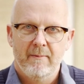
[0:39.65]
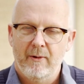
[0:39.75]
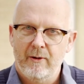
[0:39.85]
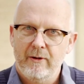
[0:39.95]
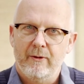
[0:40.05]

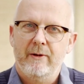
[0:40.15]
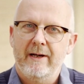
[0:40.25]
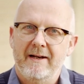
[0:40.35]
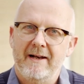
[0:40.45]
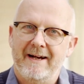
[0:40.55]
more
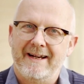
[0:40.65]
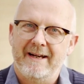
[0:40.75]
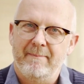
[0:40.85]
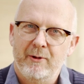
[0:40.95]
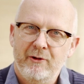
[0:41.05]
looking like
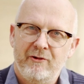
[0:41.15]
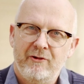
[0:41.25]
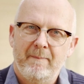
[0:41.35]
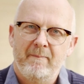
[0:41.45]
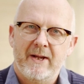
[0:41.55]
a
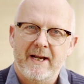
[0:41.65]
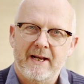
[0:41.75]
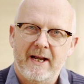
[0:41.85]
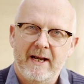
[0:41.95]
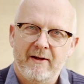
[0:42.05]
bush
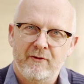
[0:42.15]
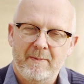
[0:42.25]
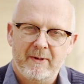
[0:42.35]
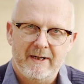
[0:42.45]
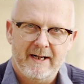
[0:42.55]
in a
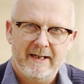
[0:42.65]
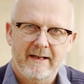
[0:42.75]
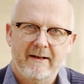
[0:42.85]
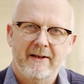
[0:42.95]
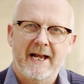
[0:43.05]
trimmed
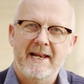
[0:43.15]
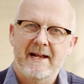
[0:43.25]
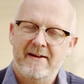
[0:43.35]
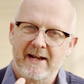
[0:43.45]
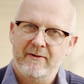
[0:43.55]
garden than
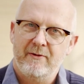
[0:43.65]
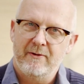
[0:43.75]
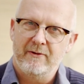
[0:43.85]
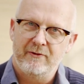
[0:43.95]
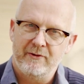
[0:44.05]
a
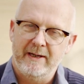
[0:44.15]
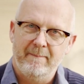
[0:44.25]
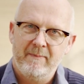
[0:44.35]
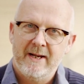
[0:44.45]
natural tree.